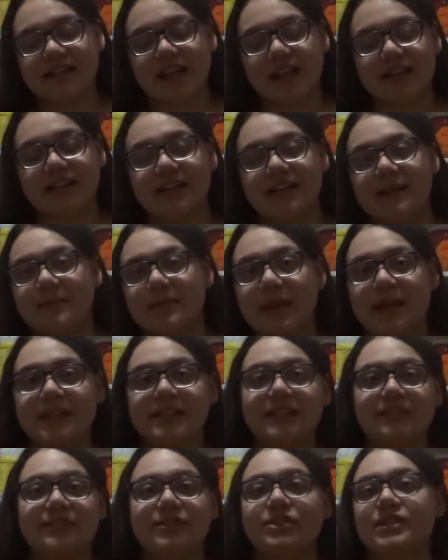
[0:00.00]
kind of depends
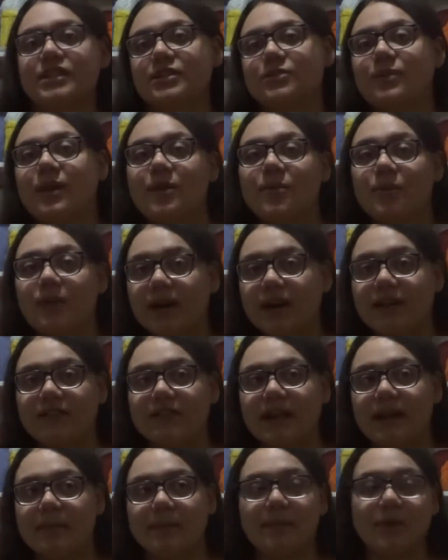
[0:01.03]
if you just want one of
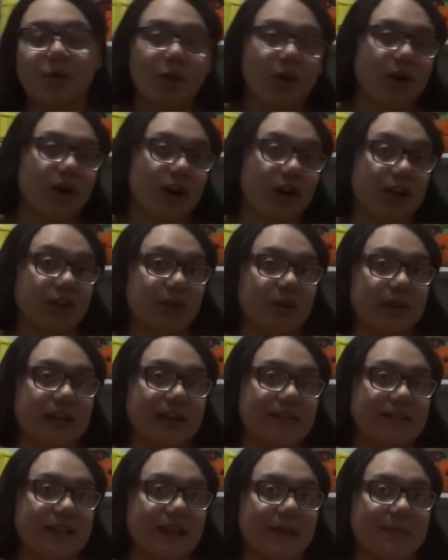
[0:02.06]
them or all three
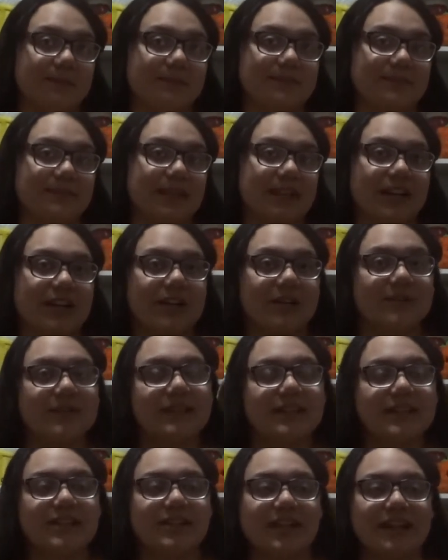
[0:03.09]
of them, you know?
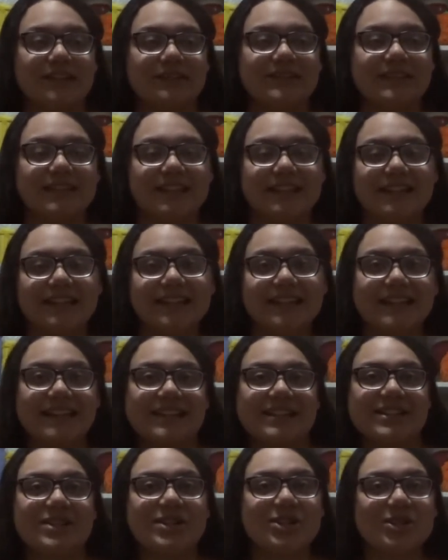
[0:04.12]
You'll have to
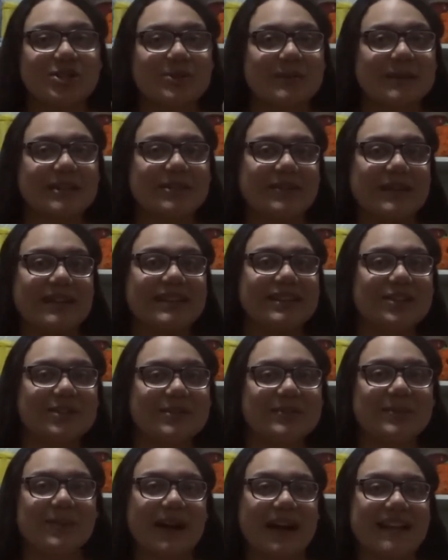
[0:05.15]
choose between those
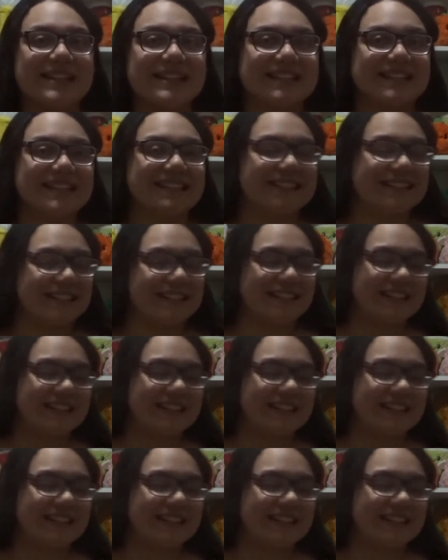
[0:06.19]
prices.